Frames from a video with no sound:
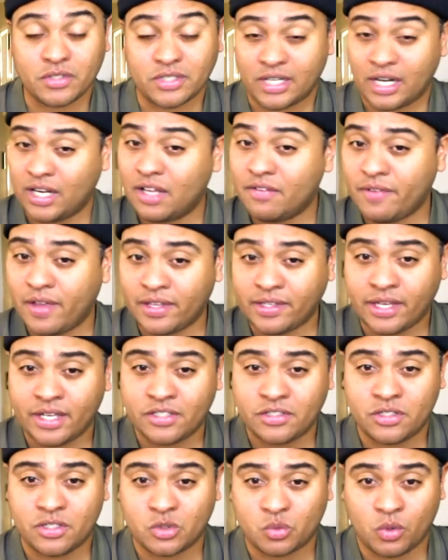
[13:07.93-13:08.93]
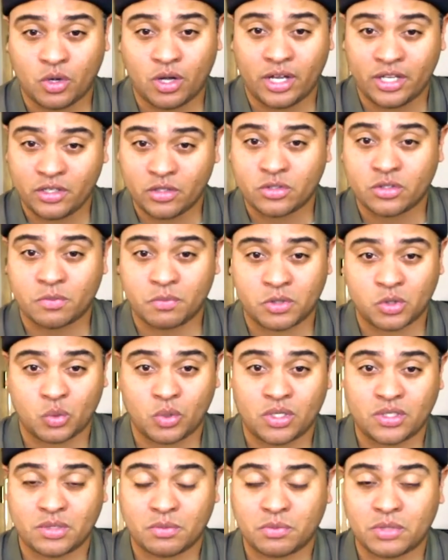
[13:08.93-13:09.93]
and I love AKG as well. I use them as
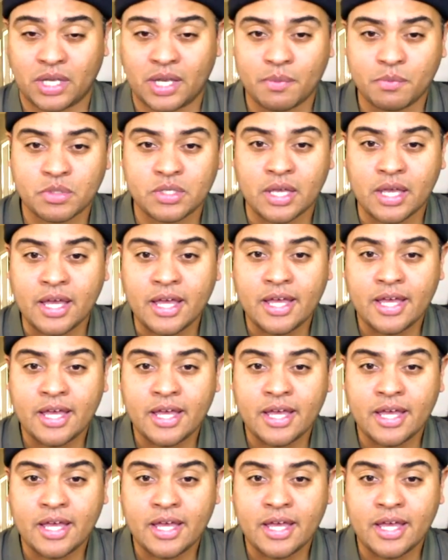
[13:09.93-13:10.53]
well sometimes.